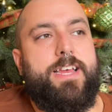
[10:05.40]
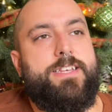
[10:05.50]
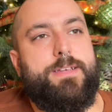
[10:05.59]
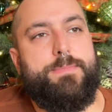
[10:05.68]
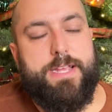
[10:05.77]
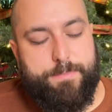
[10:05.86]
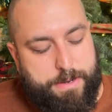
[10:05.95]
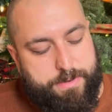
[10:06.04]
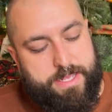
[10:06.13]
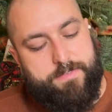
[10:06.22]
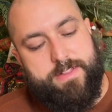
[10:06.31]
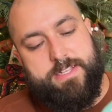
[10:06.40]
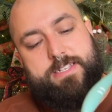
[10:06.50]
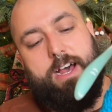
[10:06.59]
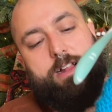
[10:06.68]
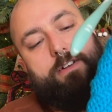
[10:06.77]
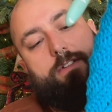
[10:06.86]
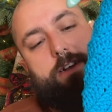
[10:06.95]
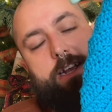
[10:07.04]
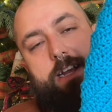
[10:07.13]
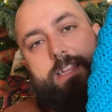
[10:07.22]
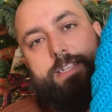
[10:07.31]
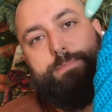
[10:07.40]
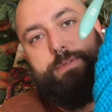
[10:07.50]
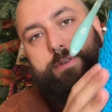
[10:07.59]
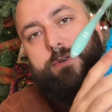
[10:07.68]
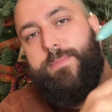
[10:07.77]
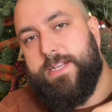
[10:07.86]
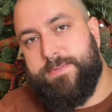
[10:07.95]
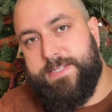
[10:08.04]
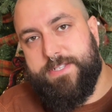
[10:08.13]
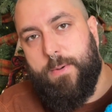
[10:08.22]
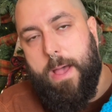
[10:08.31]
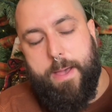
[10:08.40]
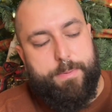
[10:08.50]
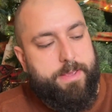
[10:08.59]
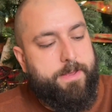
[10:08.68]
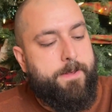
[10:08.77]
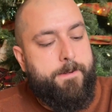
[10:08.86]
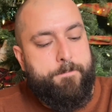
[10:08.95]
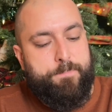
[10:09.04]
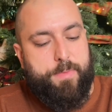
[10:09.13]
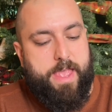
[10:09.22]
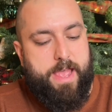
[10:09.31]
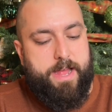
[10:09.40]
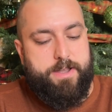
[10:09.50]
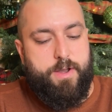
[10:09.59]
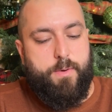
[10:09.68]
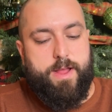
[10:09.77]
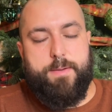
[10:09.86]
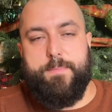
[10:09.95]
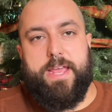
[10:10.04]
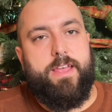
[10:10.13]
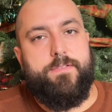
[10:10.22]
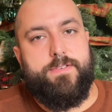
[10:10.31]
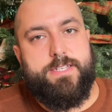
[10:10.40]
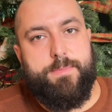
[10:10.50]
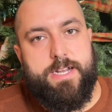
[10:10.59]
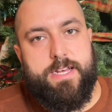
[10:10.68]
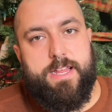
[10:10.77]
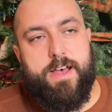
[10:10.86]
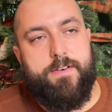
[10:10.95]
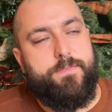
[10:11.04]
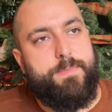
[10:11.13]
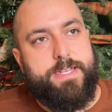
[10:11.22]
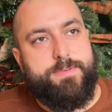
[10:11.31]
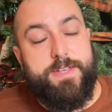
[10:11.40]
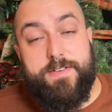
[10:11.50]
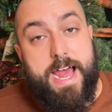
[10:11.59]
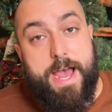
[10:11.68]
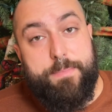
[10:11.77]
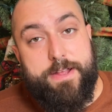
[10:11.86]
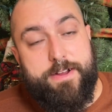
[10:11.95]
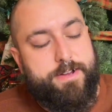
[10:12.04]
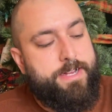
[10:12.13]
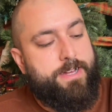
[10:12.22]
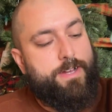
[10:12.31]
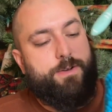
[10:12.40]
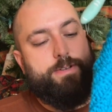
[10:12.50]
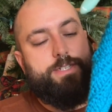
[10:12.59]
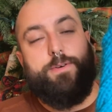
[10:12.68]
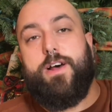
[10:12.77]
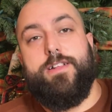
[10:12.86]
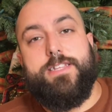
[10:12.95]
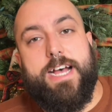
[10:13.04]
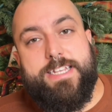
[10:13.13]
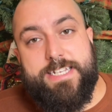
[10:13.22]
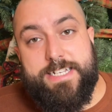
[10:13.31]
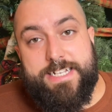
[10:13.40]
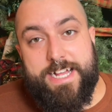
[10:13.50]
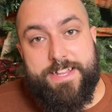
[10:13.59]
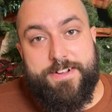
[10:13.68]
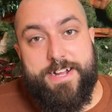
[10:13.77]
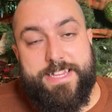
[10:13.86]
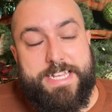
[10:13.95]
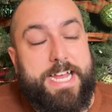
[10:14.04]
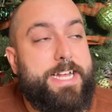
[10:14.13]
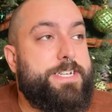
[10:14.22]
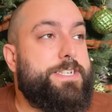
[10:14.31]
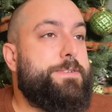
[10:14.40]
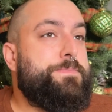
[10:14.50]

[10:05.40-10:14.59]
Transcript: something about it, even this color, looking at this blue, it makes me so happy. And knowing I'm making it for someone I love makes me even happier. So it all ties in together at the end.